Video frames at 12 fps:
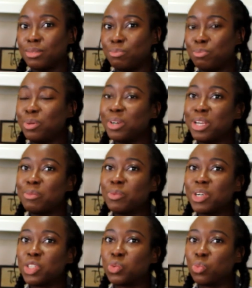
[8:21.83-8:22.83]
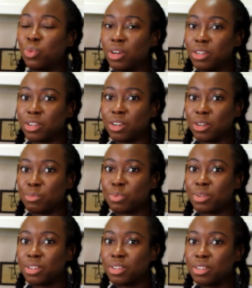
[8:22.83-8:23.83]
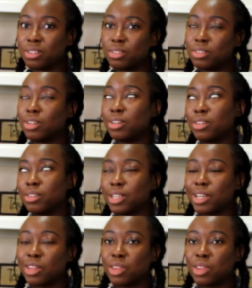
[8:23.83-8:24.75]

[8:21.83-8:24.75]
pretty much 1 cup. No, like